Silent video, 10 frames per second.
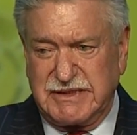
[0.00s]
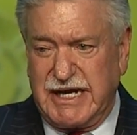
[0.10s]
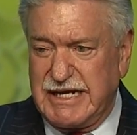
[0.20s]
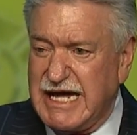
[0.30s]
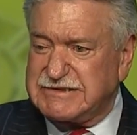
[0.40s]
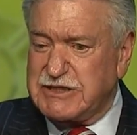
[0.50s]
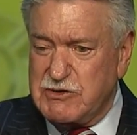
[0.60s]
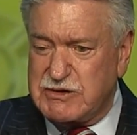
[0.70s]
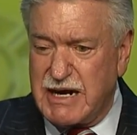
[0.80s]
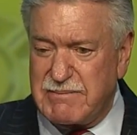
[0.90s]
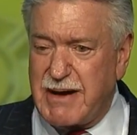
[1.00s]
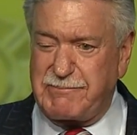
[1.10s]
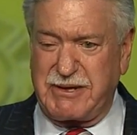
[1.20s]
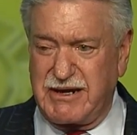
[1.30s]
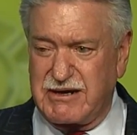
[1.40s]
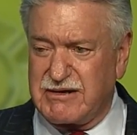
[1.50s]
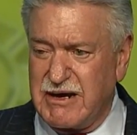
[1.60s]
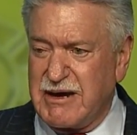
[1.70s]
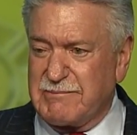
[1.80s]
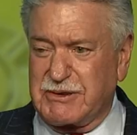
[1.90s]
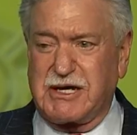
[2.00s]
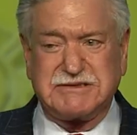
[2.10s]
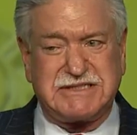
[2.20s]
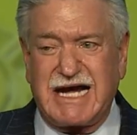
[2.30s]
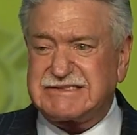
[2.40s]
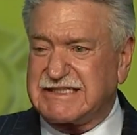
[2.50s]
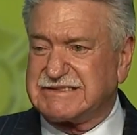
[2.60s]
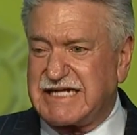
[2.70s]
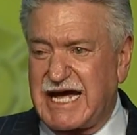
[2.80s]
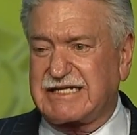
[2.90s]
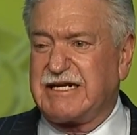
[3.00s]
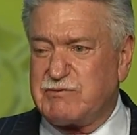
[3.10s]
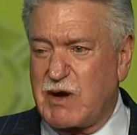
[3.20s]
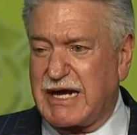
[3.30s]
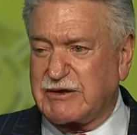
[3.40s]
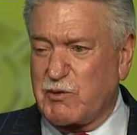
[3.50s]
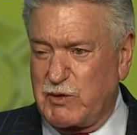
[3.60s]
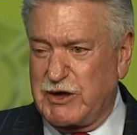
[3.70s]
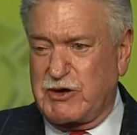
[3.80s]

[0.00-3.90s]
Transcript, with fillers: And Edzo, come up here because that's exactly what we're